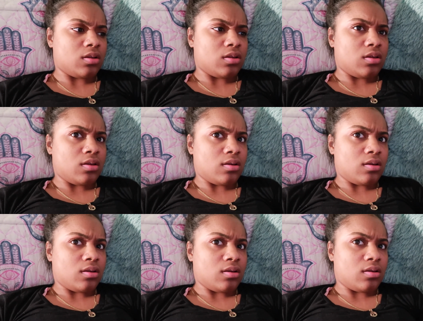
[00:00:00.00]

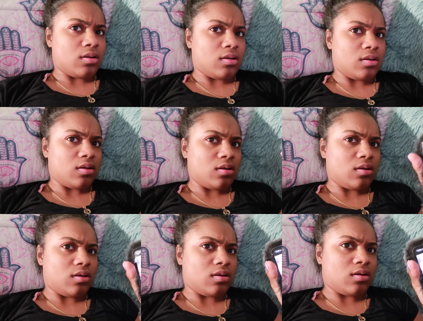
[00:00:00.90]

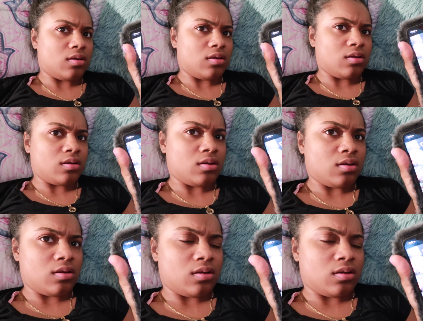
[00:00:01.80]
[no speech]